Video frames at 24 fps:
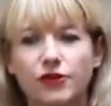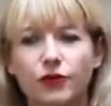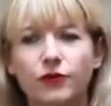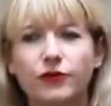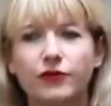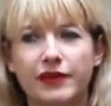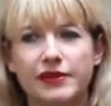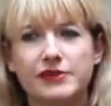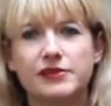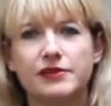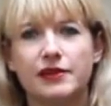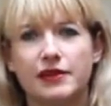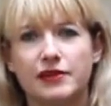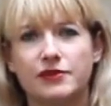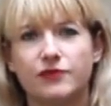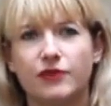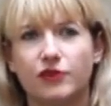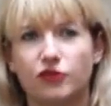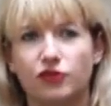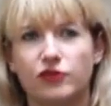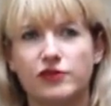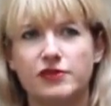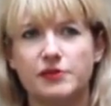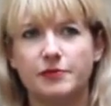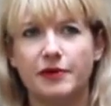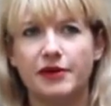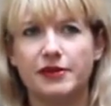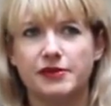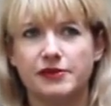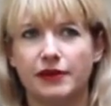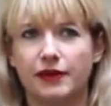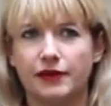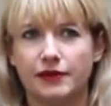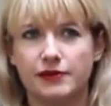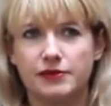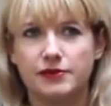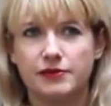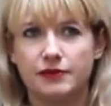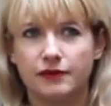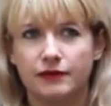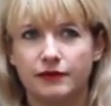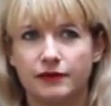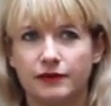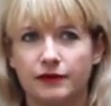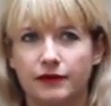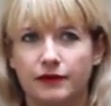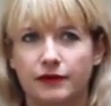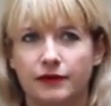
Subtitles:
I don't think science fiction is about science.